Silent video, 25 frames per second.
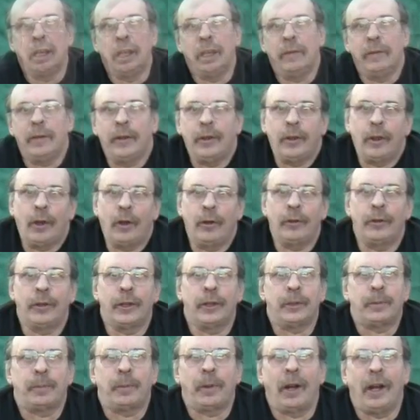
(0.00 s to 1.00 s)
Even though
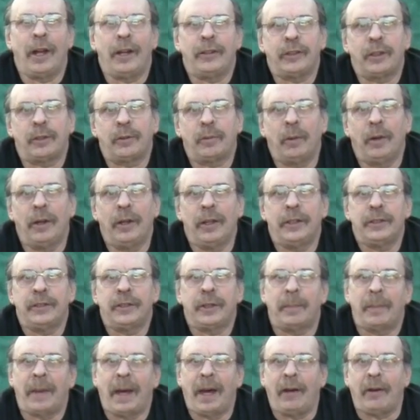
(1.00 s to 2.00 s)
this project was
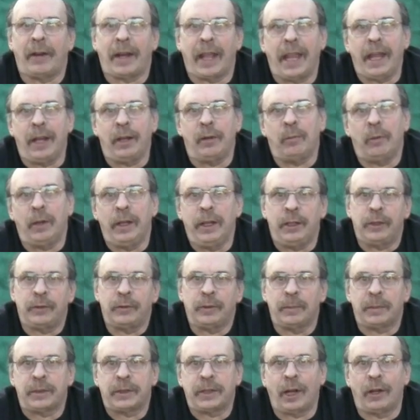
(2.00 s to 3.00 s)
about 8 weeks
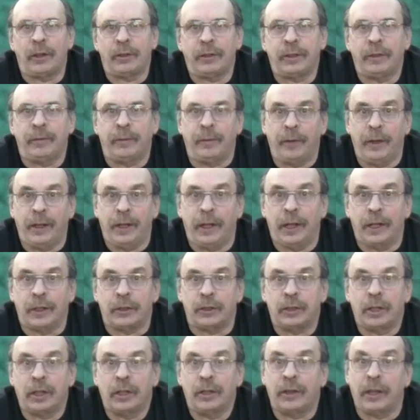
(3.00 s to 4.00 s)
from start to
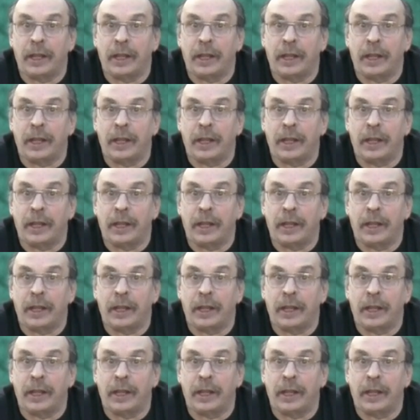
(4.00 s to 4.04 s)
finish,